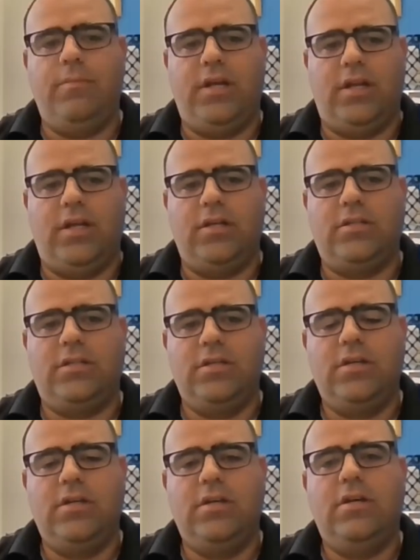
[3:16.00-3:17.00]
meetings
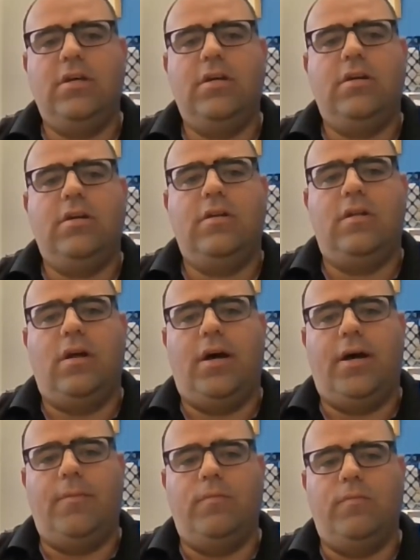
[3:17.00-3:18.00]

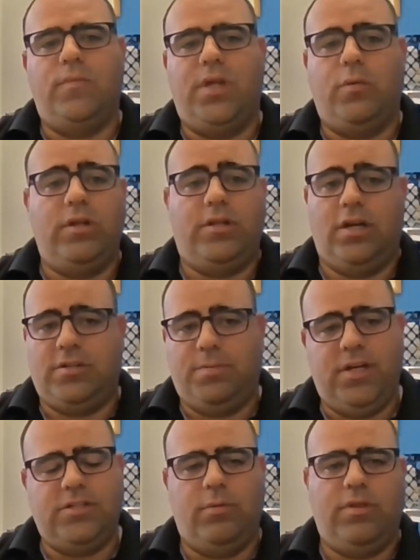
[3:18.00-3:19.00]
that we touch
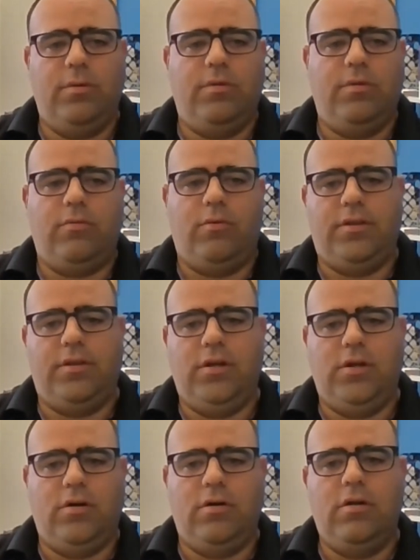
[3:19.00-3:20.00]
base with them throughout the
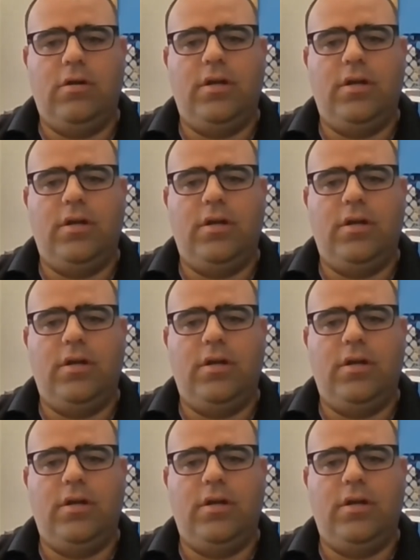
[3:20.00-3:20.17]
year,